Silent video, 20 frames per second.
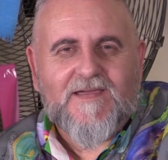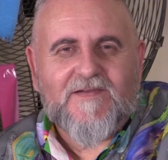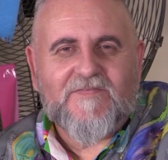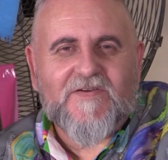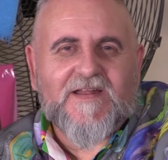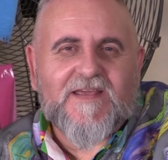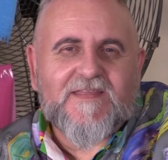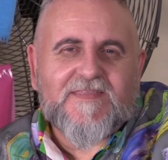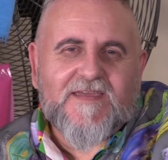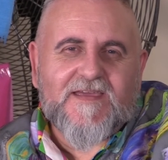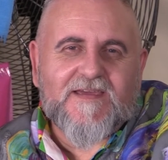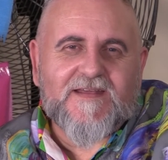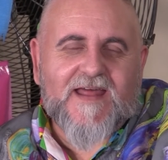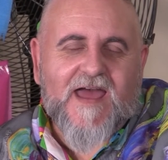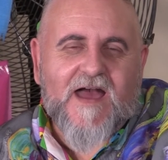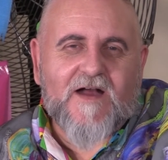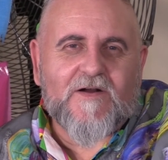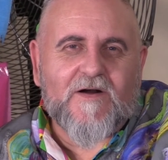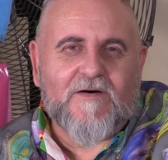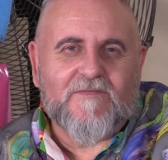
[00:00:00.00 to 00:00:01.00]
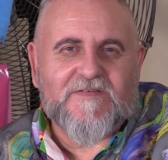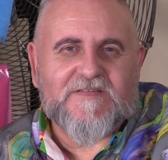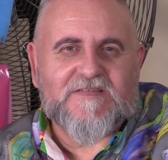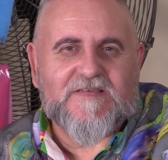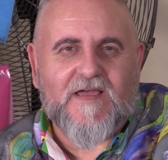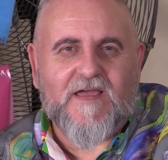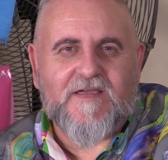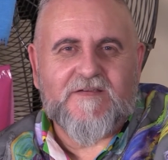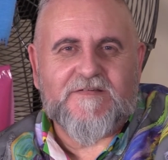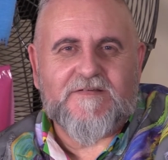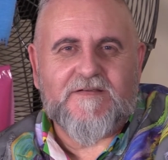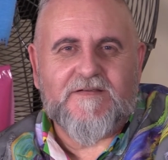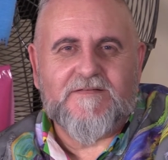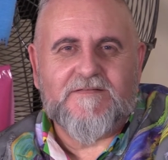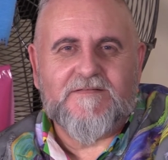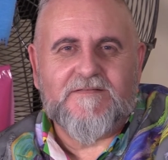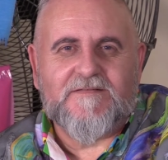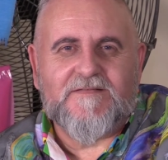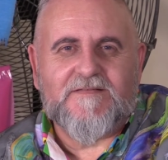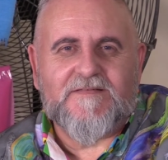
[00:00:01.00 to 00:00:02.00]
If anything in our
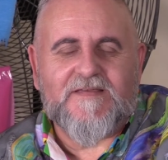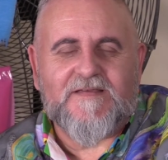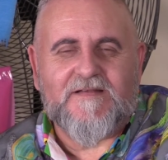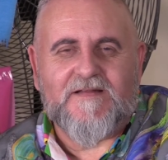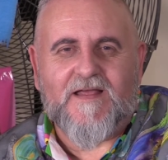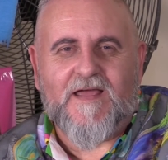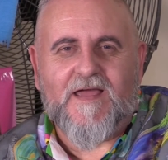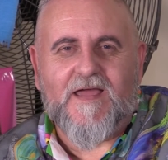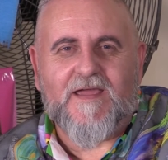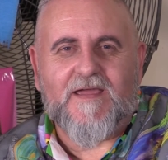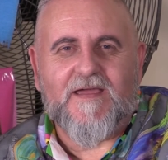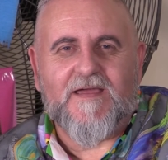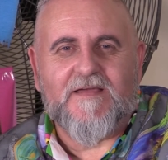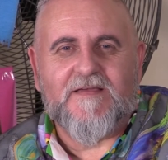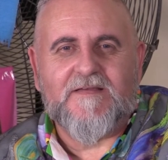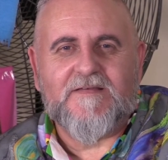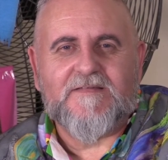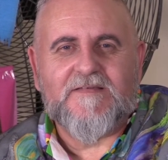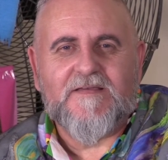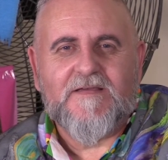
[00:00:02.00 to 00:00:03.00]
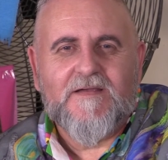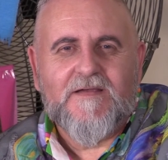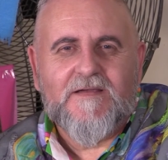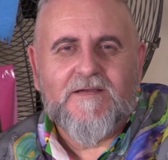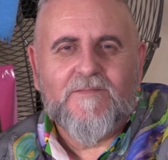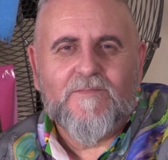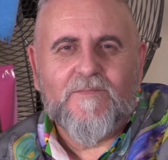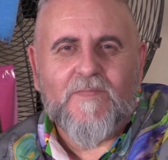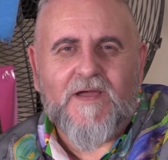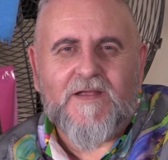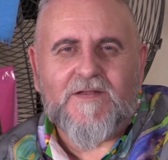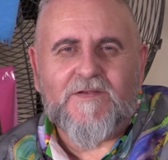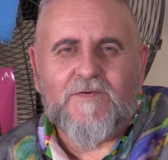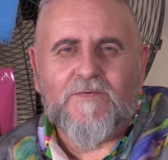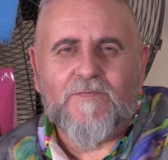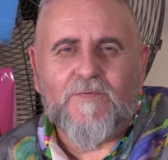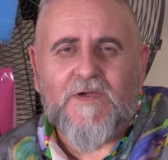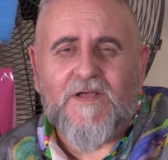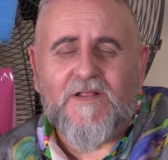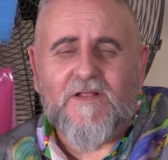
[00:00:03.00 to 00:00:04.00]
conversation today has made
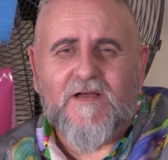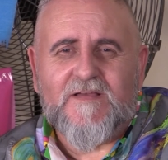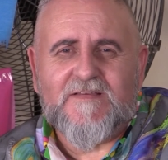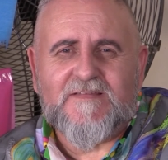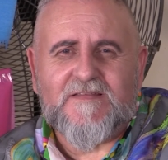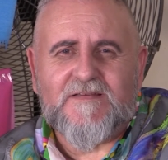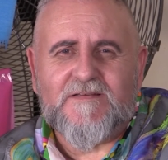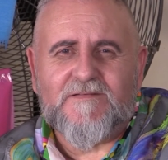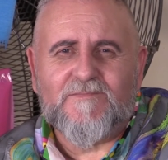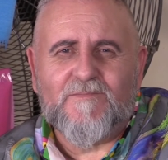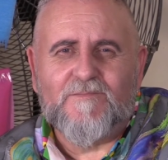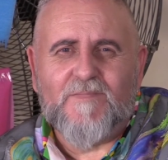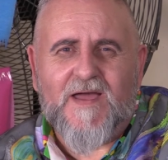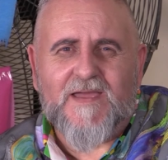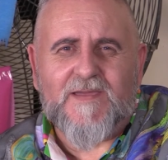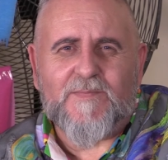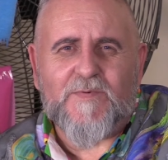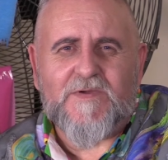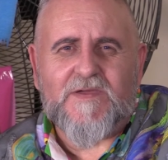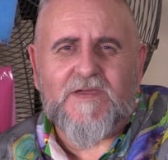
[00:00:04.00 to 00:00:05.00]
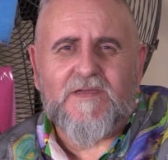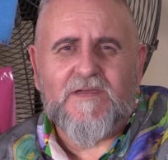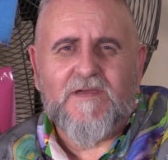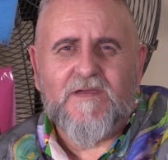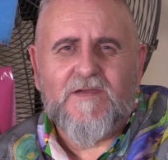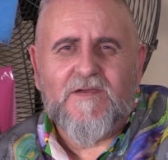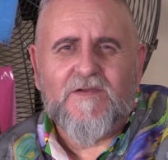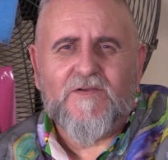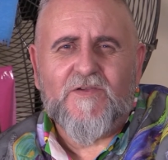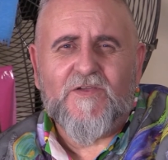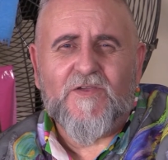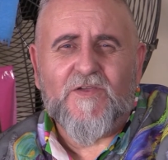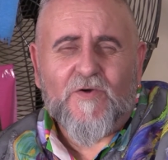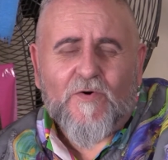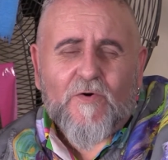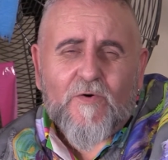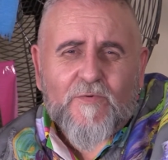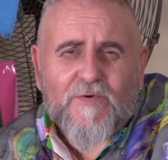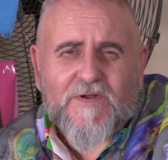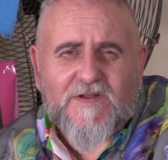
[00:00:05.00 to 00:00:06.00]
you realise that maybe
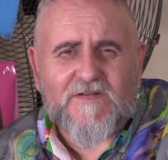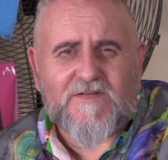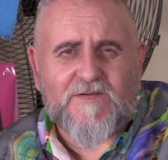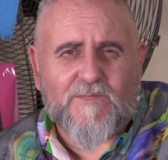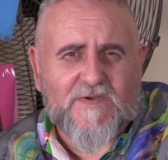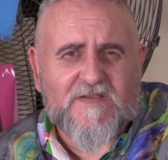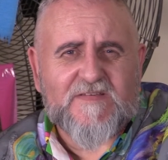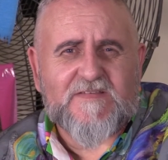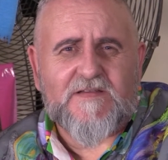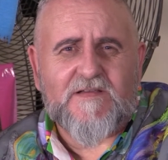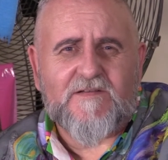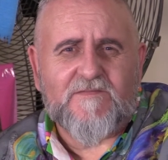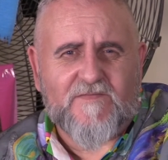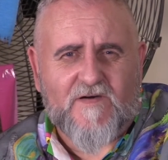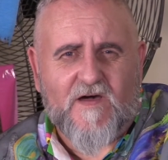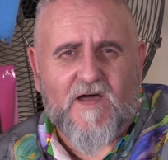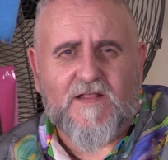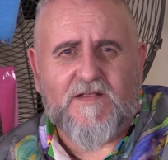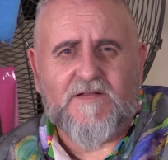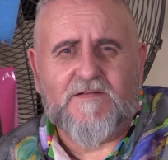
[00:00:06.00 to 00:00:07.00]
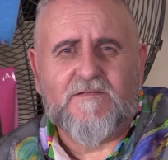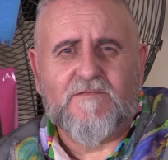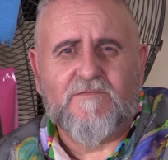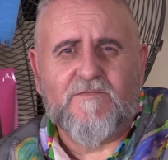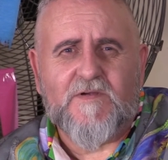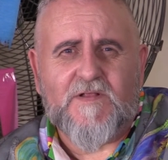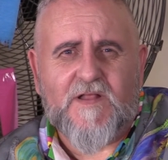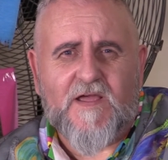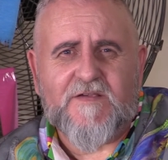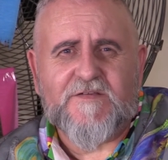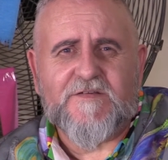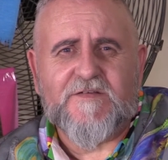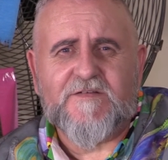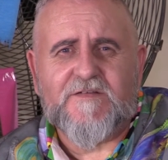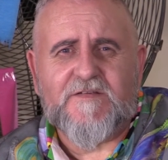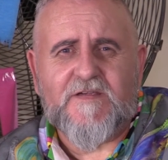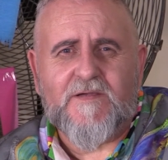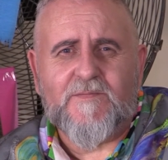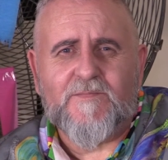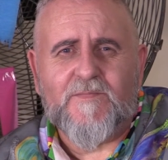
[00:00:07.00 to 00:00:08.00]
you're in a domestic violent
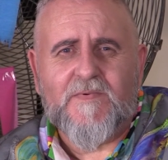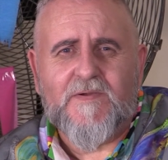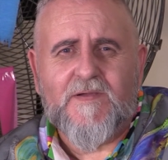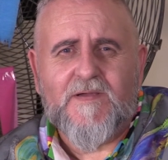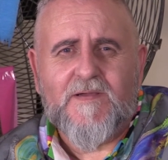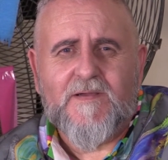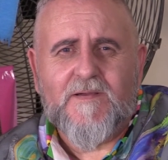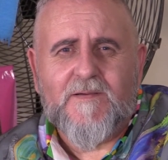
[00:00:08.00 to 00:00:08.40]
relationship,